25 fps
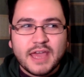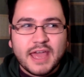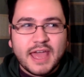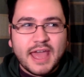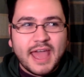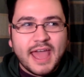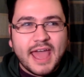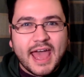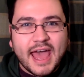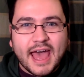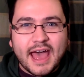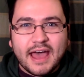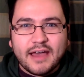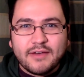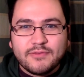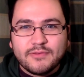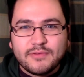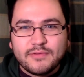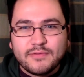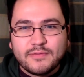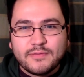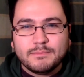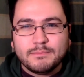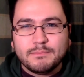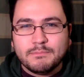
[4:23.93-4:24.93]

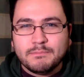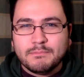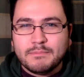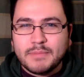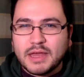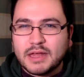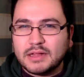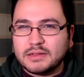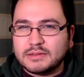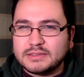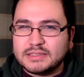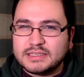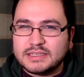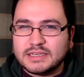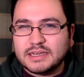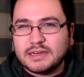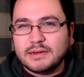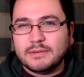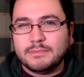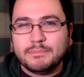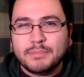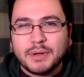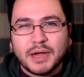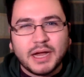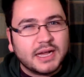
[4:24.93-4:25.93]
half-melted
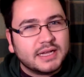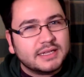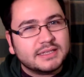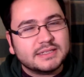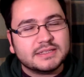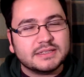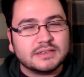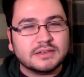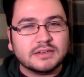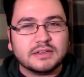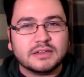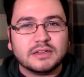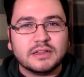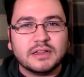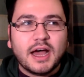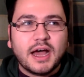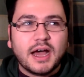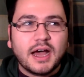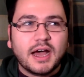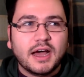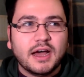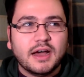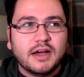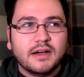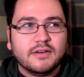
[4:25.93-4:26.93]
puzzle
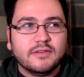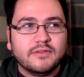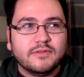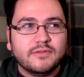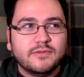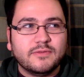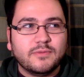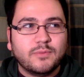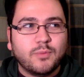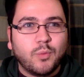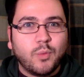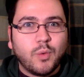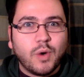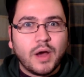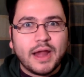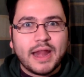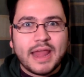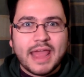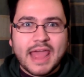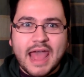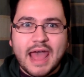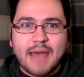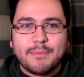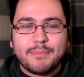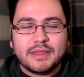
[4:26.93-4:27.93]
of what
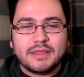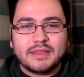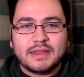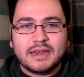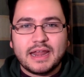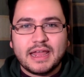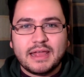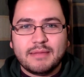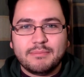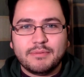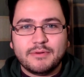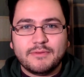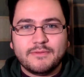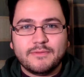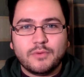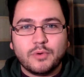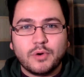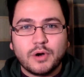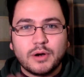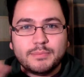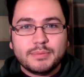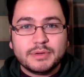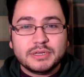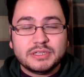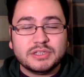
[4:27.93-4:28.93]
happened the night
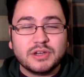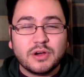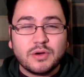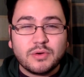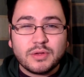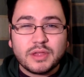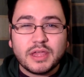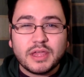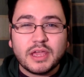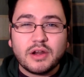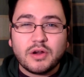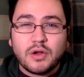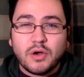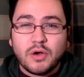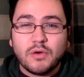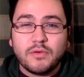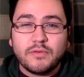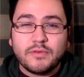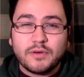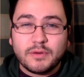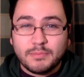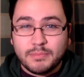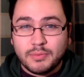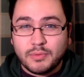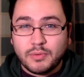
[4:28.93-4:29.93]
before, but don't get
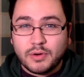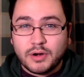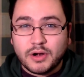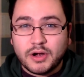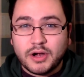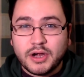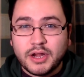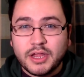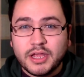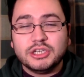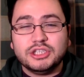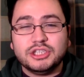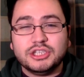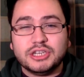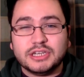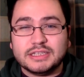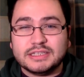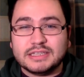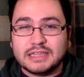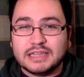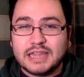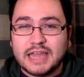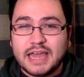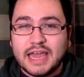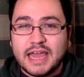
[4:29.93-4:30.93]
overboard. Just
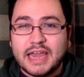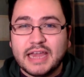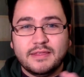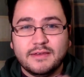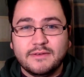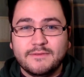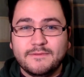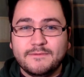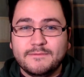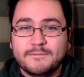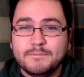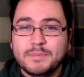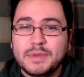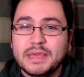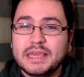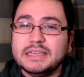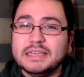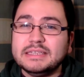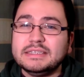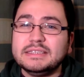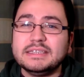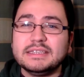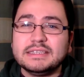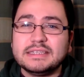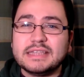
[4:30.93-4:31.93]
let the
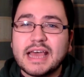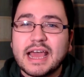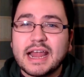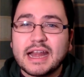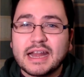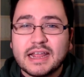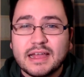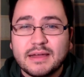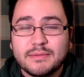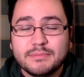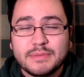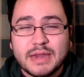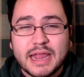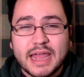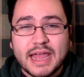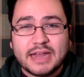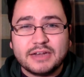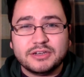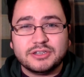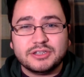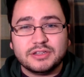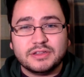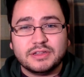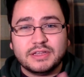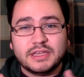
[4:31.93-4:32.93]
pieces that come
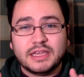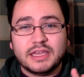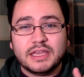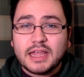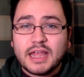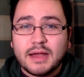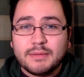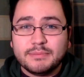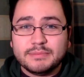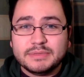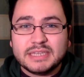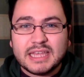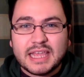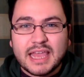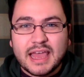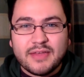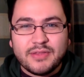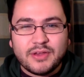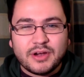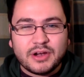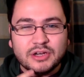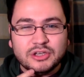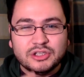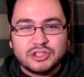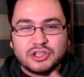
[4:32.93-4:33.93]
naturally come
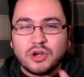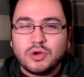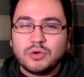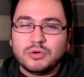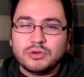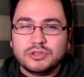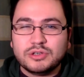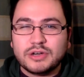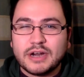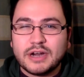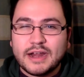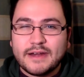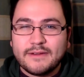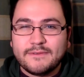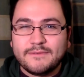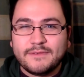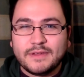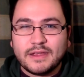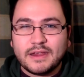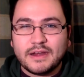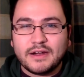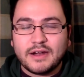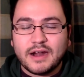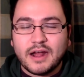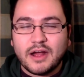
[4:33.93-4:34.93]
together, and don't try to
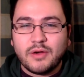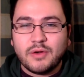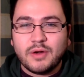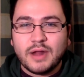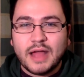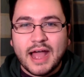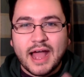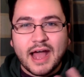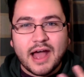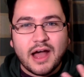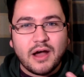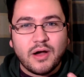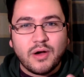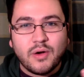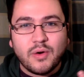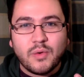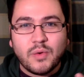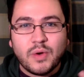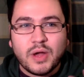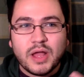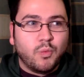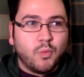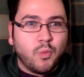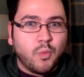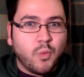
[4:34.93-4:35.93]
figure out
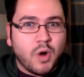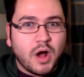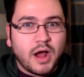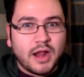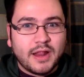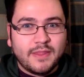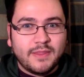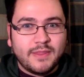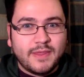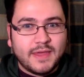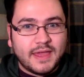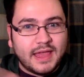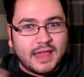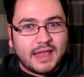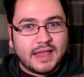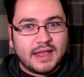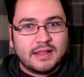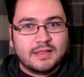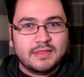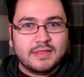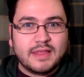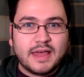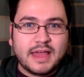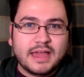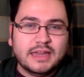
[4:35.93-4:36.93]
how one
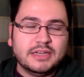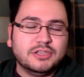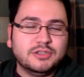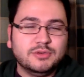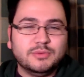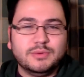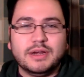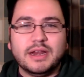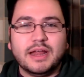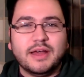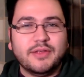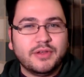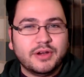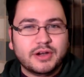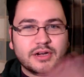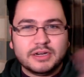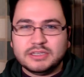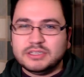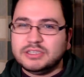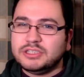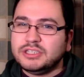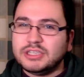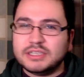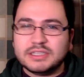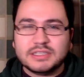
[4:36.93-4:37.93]
thing led to another.
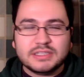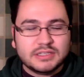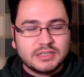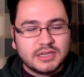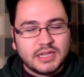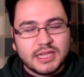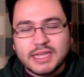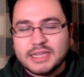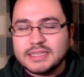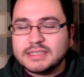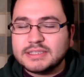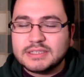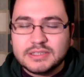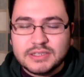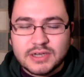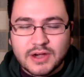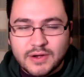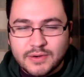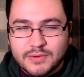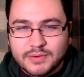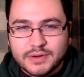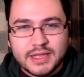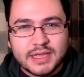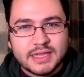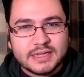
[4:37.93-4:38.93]
It's
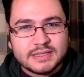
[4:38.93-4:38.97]
don't.